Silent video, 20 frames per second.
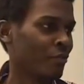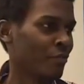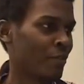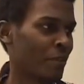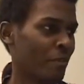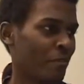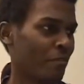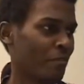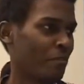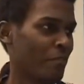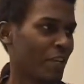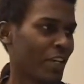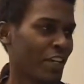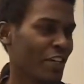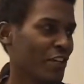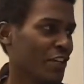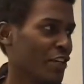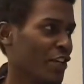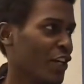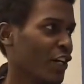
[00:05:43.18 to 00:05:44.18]
from
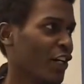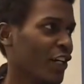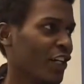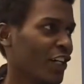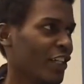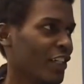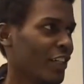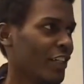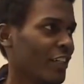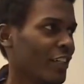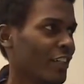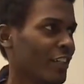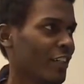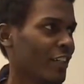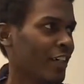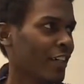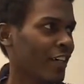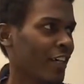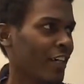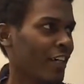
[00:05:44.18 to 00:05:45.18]
being young
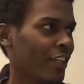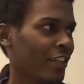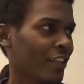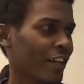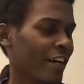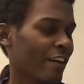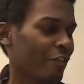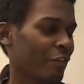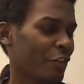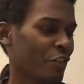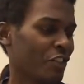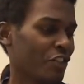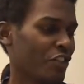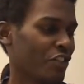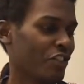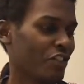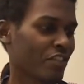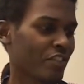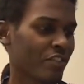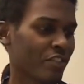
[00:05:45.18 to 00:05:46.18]
mm. in life. You could
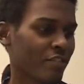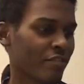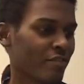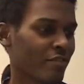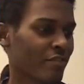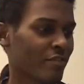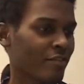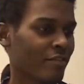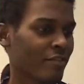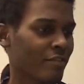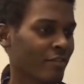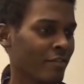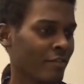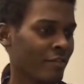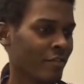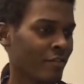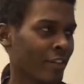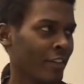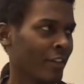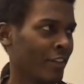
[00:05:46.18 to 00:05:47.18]
just
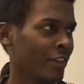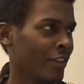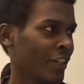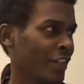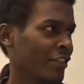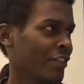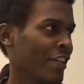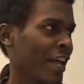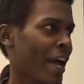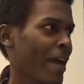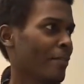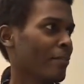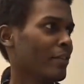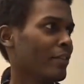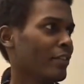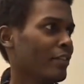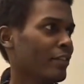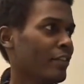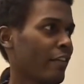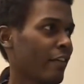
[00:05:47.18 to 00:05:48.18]
things
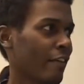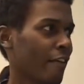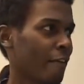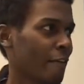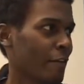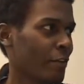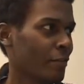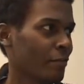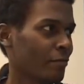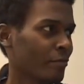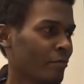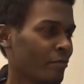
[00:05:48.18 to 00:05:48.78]
happen. Mm.